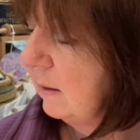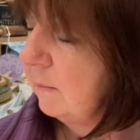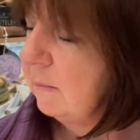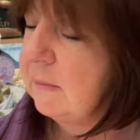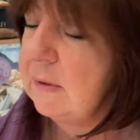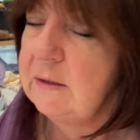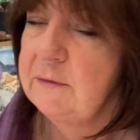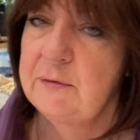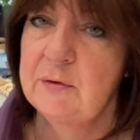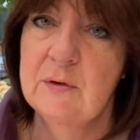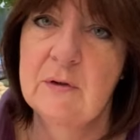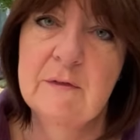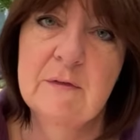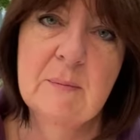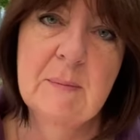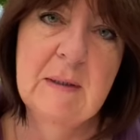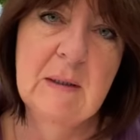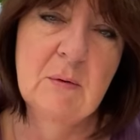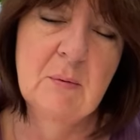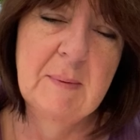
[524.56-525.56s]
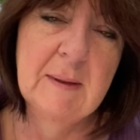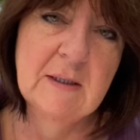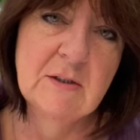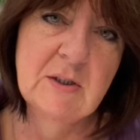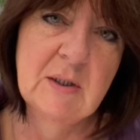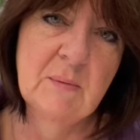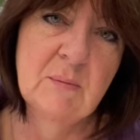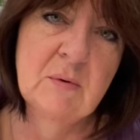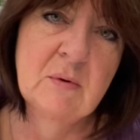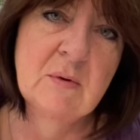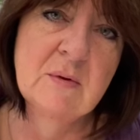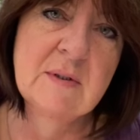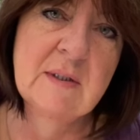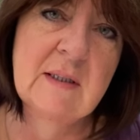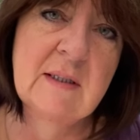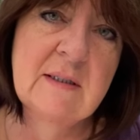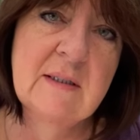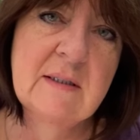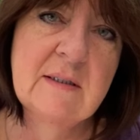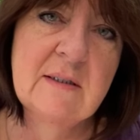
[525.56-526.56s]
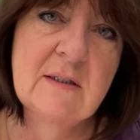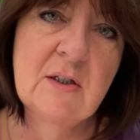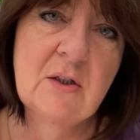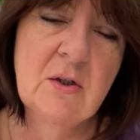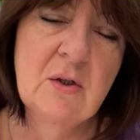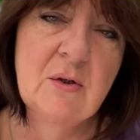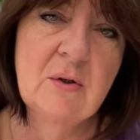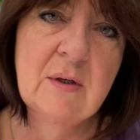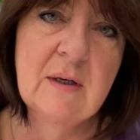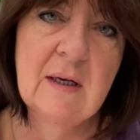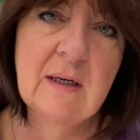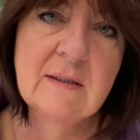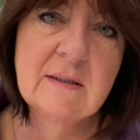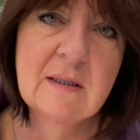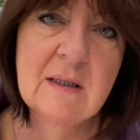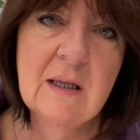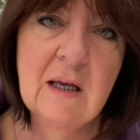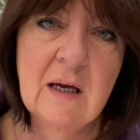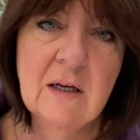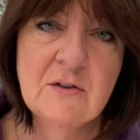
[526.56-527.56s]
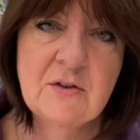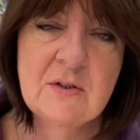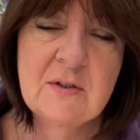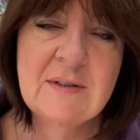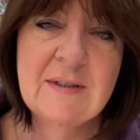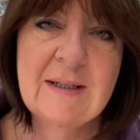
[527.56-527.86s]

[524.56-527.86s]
If you're not familiar with Black Sheep Wools, it is the UK's largest